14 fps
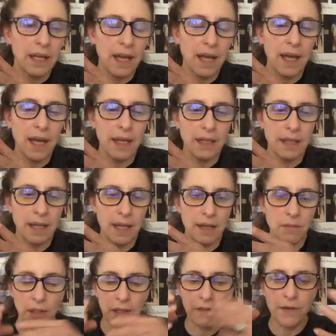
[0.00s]
and, and
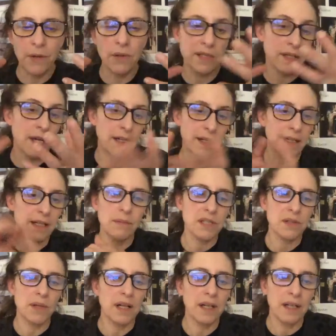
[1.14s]
really focus on it. And he
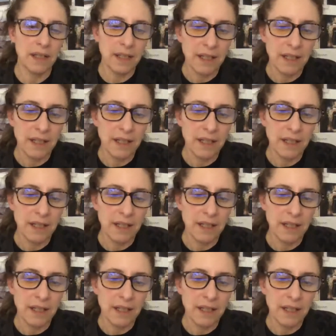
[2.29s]
was right.